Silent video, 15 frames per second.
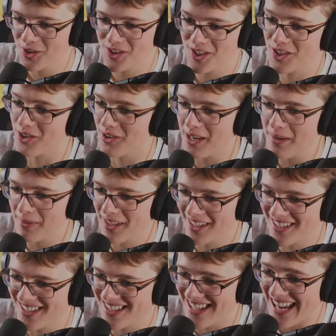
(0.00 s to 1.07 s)
Scream looks
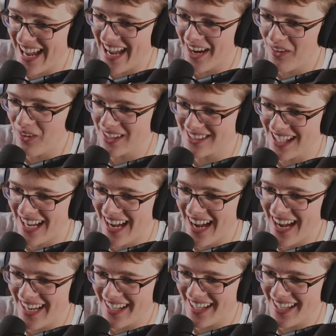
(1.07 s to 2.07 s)
sick. What the heck?